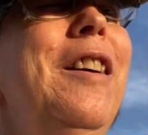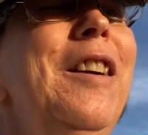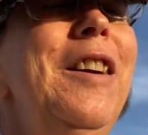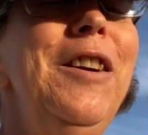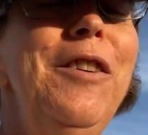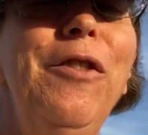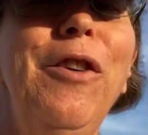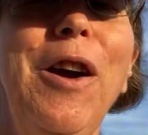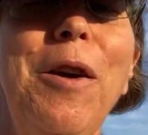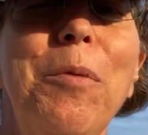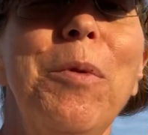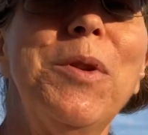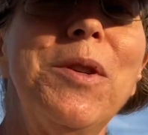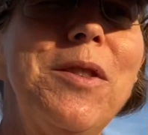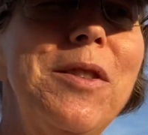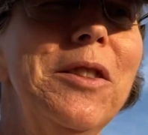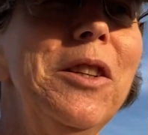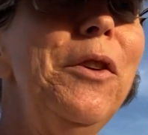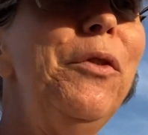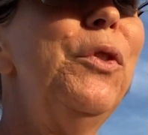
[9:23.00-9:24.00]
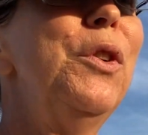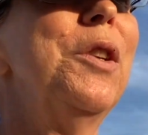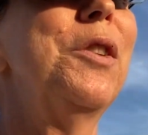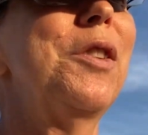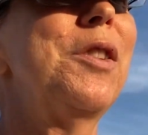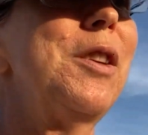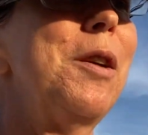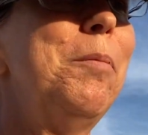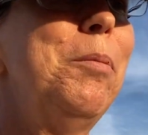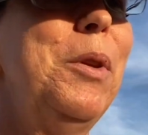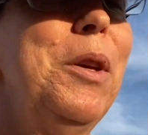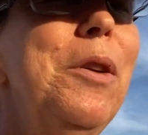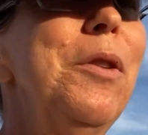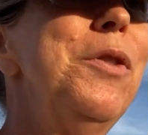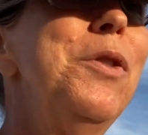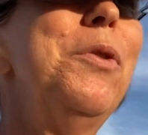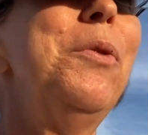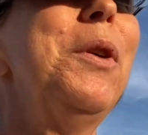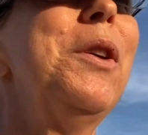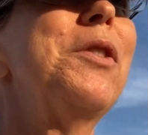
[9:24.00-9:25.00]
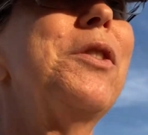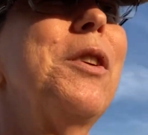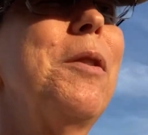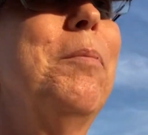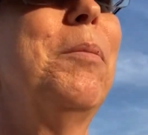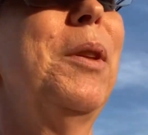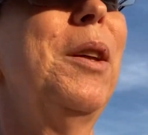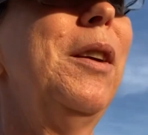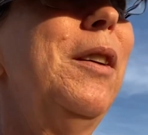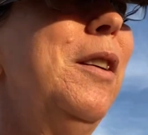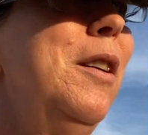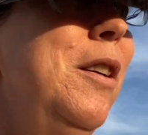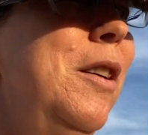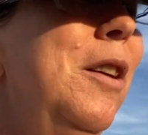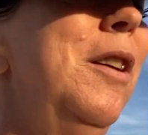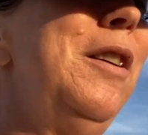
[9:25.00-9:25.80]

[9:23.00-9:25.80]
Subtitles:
if I was lifting something or doing something